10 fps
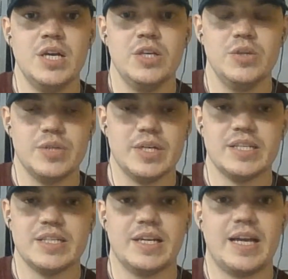it
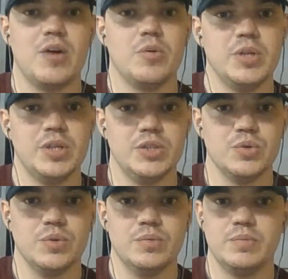as an accountability
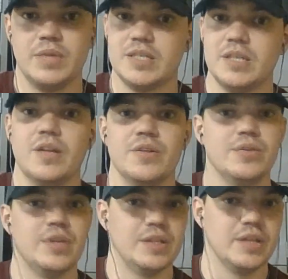tool. That's another
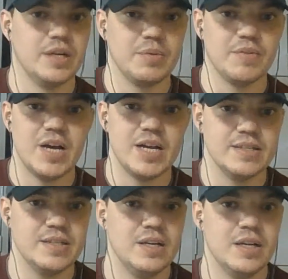thing that it
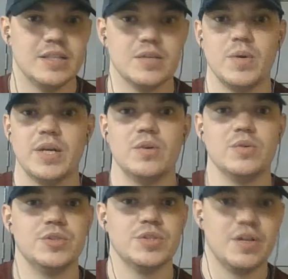provides. It's a way to
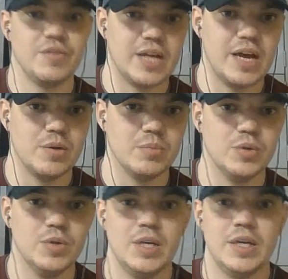hold yourself
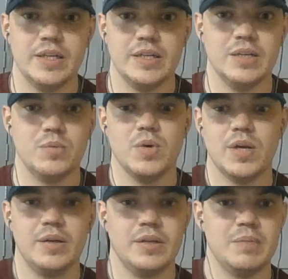accountable. Did
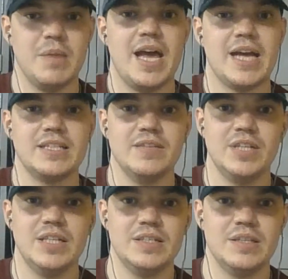my
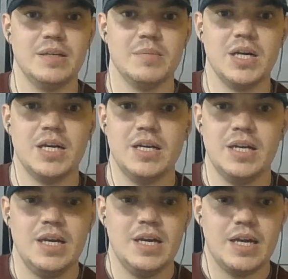activities in
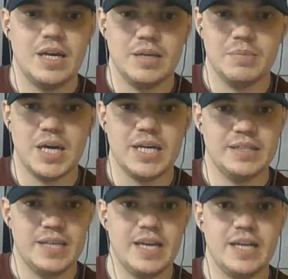my
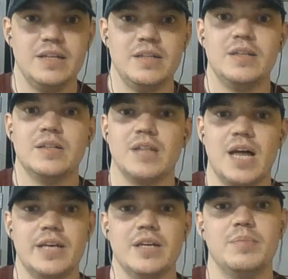day
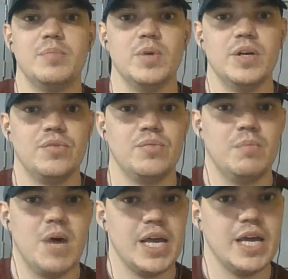line up with
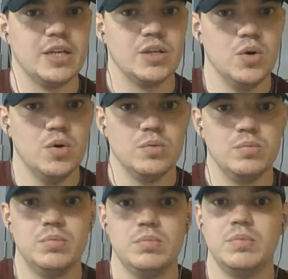my end goal?
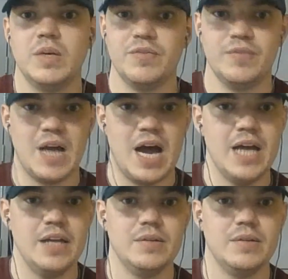If not,